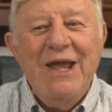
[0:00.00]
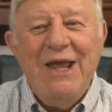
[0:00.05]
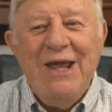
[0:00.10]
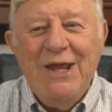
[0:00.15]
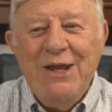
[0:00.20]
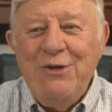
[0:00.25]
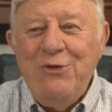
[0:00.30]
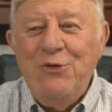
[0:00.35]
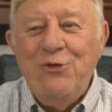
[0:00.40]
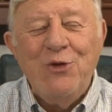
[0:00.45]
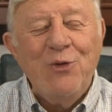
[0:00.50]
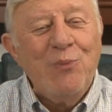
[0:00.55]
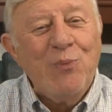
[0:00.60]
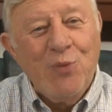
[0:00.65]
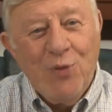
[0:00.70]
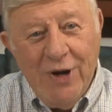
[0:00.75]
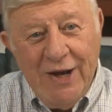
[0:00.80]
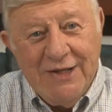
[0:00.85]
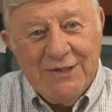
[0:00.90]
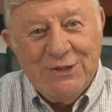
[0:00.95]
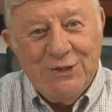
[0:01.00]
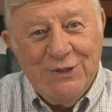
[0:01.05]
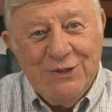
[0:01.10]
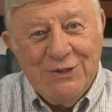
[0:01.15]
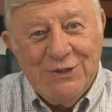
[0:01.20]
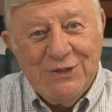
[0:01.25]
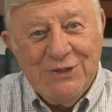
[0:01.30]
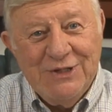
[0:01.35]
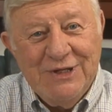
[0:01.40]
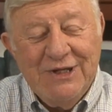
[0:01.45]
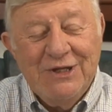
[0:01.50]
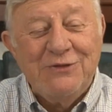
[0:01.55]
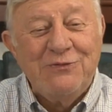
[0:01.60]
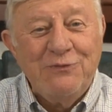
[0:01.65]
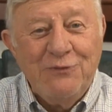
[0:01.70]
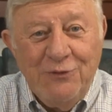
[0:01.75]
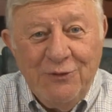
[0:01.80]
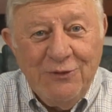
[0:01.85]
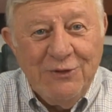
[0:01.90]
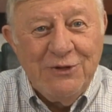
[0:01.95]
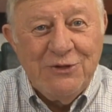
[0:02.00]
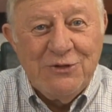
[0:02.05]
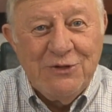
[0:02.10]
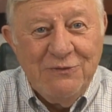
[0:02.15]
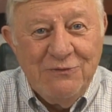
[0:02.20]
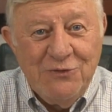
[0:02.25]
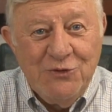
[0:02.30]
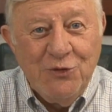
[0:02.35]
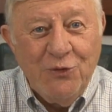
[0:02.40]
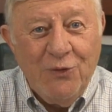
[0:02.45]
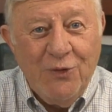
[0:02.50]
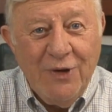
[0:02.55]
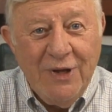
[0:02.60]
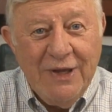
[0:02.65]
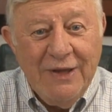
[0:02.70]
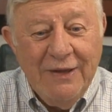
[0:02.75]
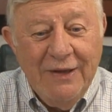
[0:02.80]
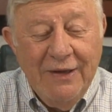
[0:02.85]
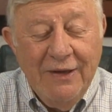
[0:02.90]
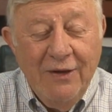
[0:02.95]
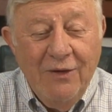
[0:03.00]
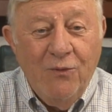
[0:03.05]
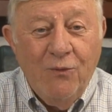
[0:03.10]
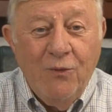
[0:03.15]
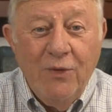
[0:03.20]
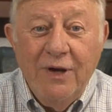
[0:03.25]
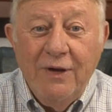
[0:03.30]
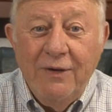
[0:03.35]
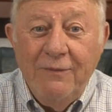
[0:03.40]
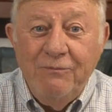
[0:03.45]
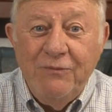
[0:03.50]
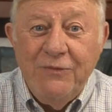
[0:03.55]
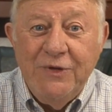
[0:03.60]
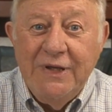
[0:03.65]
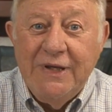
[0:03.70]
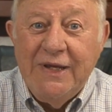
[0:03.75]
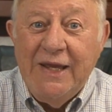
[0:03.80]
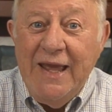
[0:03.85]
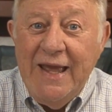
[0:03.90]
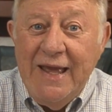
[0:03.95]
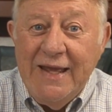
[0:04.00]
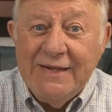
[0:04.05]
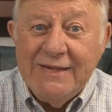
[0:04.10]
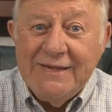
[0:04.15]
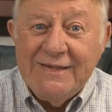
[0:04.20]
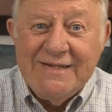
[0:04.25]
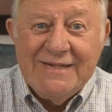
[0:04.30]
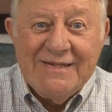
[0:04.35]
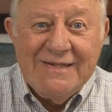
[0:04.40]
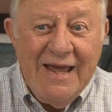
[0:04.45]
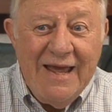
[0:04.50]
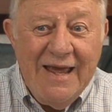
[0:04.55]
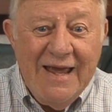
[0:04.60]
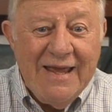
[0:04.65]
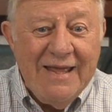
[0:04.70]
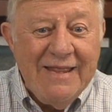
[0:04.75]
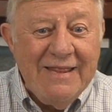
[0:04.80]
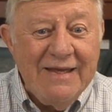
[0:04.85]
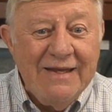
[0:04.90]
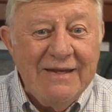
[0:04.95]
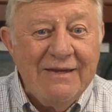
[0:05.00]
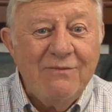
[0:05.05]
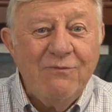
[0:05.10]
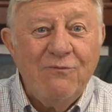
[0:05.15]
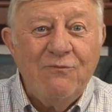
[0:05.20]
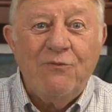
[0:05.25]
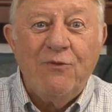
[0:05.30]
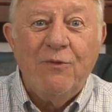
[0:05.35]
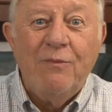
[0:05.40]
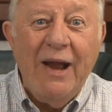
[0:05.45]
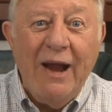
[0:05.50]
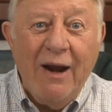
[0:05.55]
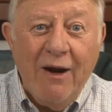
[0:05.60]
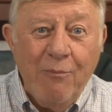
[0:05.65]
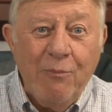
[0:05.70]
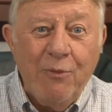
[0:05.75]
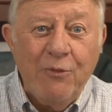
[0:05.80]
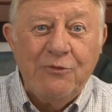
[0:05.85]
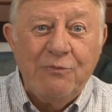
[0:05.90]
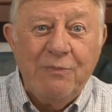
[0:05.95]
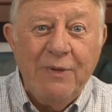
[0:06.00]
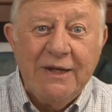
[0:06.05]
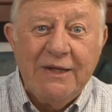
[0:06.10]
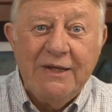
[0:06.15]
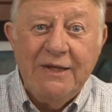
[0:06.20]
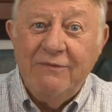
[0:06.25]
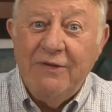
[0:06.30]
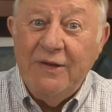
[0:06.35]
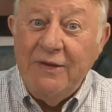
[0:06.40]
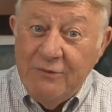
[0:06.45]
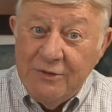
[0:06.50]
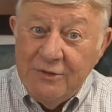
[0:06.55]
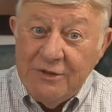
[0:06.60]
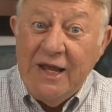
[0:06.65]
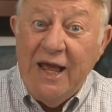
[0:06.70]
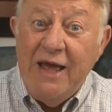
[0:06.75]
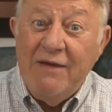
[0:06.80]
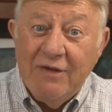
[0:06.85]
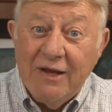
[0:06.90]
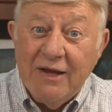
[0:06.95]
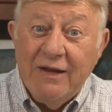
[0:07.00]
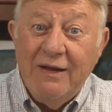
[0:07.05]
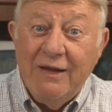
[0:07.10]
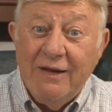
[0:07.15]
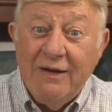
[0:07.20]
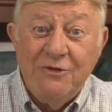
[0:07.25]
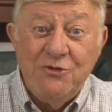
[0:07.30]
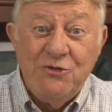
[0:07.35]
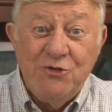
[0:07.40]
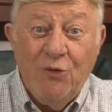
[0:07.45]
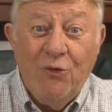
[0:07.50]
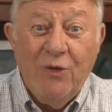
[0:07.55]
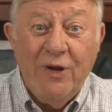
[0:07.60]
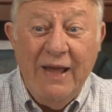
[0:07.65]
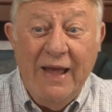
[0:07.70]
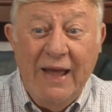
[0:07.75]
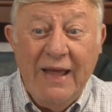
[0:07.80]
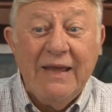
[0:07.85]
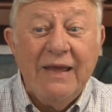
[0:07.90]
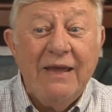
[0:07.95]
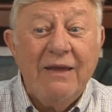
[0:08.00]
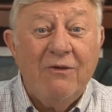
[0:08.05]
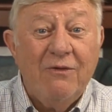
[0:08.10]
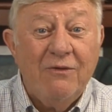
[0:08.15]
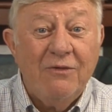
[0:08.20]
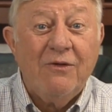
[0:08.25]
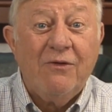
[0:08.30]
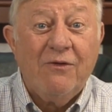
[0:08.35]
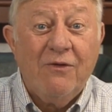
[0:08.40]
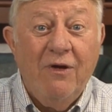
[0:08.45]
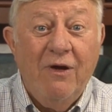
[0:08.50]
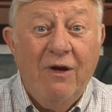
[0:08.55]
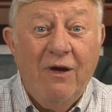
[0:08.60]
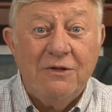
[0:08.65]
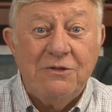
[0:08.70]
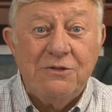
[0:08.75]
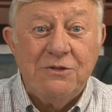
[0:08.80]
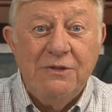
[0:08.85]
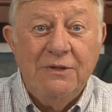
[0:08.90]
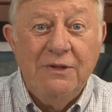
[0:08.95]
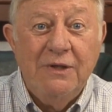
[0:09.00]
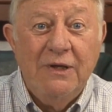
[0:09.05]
in your presence is fullness of joy. Well, you can't say that from our perspective, he was having a lot of joy hanging on the cross.